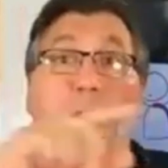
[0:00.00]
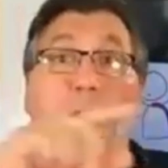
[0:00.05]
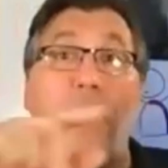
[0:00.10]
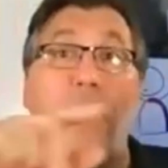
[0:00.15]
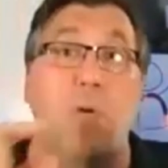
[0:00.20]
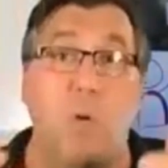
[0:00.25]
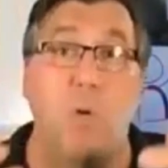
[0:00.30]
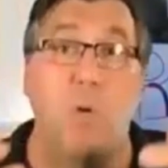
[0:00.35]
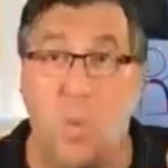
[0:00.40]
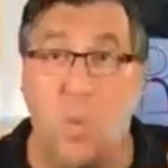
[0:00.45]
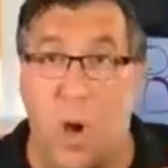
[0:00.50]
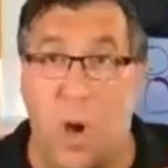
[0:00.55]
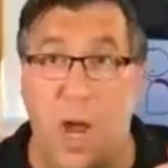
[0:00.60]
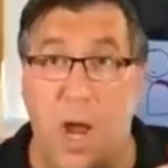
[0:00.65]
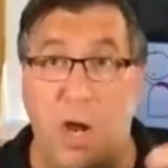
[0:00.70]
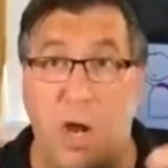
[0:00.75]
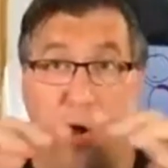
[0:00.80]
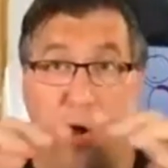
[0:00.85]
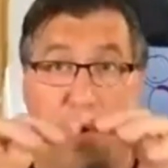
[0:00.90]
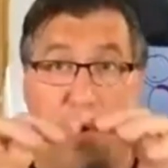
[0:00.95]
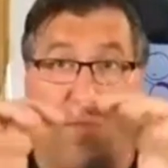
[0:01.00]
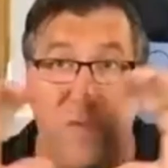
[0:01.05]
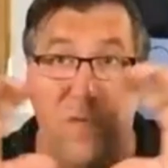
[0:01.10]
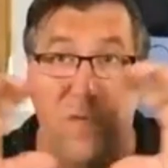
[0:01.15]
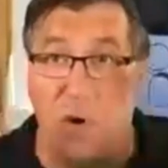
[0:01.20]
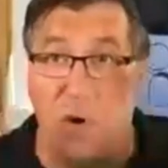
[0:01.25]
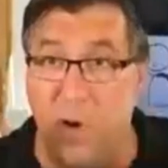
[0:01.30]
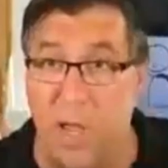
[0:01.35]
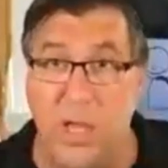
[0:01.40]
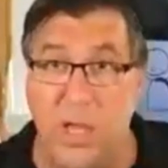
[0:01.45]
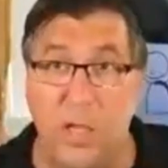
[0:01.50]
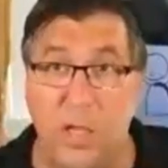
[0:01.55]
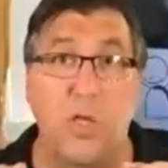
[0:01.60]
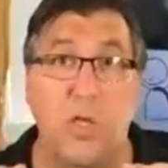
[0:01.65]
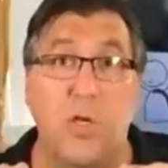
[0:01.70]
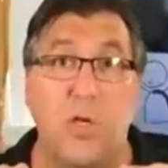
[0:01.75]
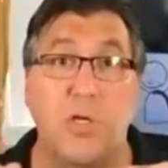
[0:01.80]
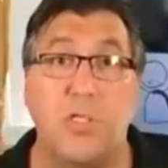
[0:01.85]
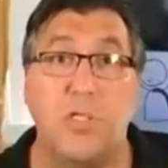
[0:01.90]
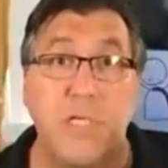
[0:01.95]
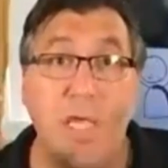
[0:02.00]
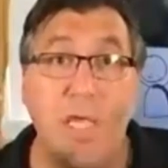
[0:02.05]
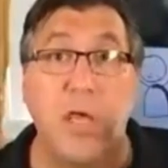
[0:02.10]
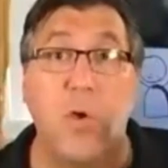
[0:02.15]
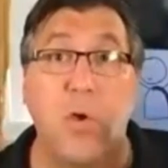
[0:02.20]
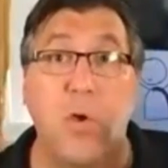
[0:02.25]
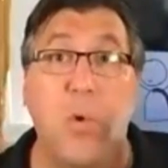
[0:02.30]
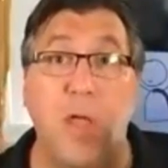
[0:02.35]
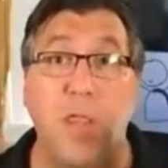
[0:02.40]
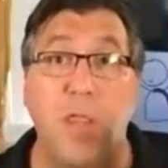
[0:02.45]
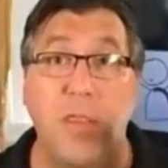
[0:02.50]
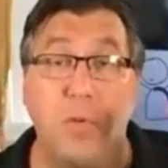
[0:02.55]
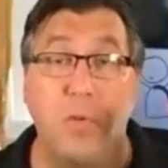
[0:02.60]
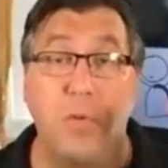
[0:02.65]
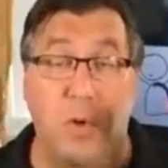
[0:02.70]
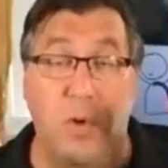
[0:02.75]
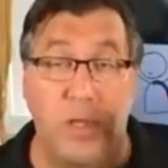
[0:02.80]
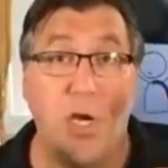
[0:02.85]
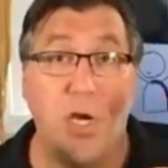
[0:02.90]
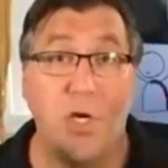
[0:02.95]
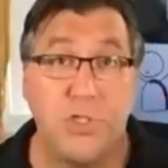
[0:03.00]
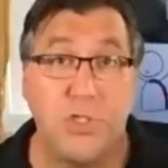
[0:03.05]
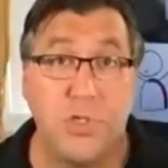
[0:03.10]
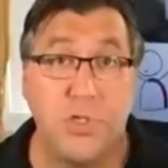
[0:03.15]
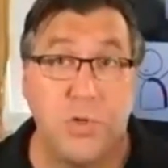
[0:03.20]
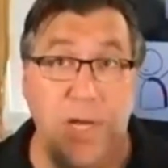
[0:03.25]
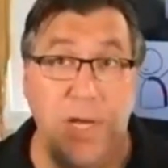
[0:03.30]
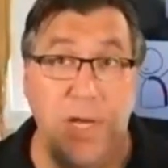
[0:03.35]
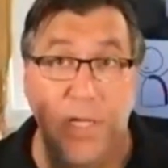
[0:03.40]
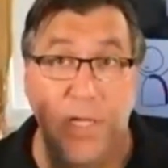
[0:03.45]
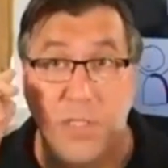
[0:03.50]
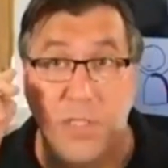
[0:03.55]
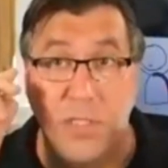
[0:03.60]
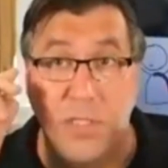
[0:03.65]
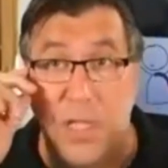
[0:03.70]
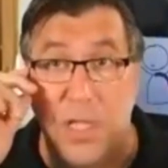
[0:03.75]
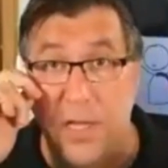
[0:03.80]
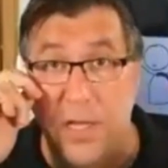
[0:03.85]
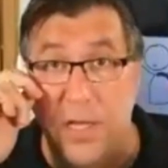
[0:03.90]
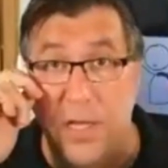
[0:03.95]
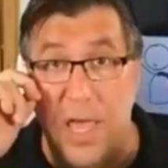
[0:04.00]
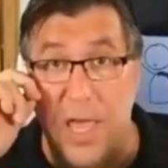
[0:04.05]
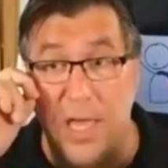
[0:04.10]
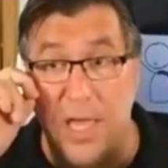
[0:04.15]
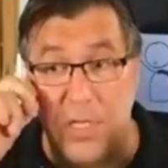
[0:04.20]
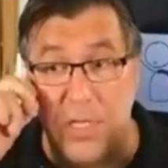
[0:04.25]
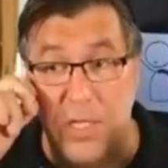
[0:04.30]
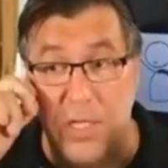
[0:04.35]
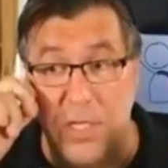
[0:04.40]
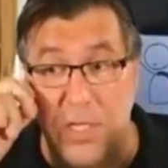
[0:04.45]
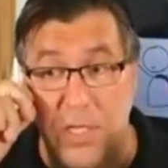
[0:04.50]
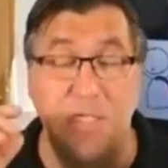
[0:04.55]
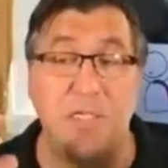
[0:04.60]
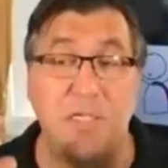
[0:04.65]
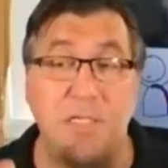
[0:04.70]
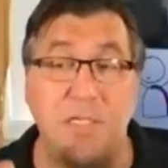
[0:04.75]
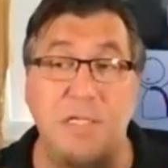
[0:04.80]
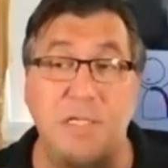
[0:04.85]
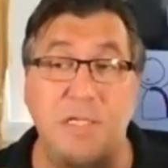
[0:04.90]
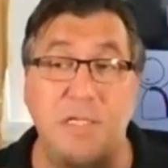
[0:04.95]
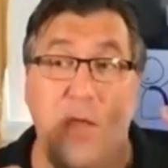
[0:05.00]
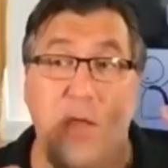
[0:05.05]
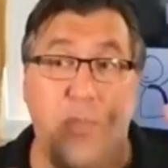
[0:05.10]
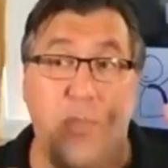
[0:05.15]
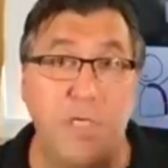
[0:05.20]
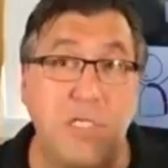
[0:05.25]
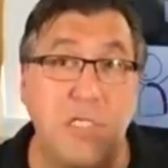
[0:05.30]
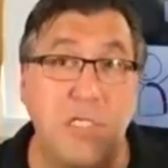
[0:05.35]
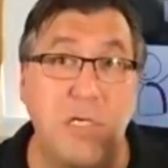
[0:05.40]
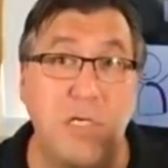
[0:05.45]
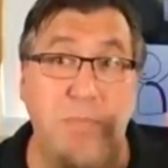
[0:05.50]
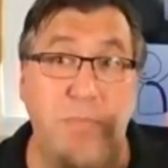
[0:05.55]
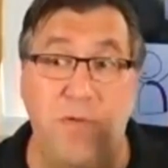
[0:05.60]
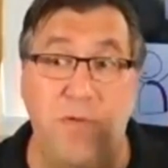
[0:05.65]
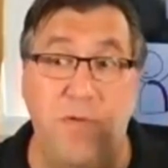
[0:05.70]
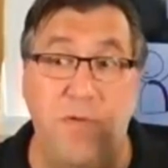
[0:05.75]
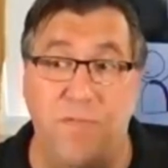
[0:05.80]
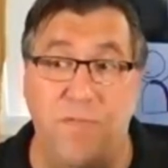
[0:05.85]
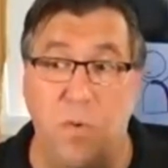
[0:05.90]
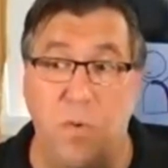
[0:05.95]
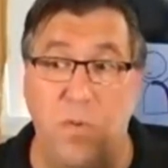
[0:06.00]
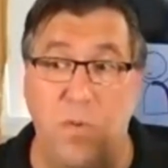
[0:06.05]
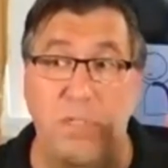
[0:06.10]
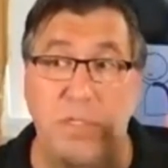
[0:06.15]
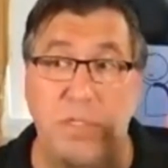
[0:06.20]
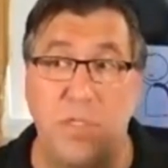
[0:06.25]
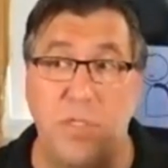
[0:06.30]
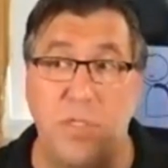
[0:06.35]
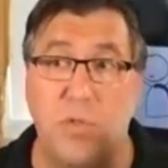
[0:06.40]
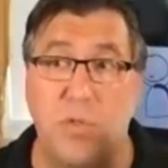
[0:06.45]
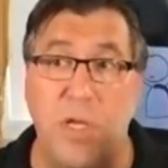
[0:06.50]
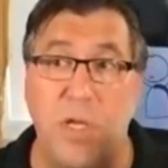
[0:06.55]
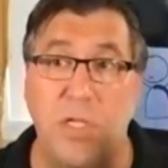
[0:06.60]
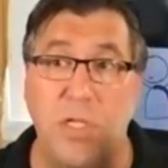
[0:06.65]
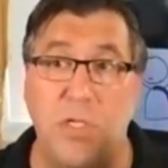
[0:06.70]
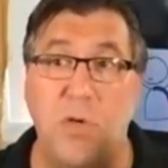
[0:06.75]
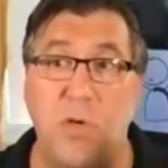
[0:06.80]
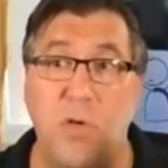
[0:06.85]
wired over, and you're seeing what their screen is like, okay? So this is now the participant view. This is screen 2.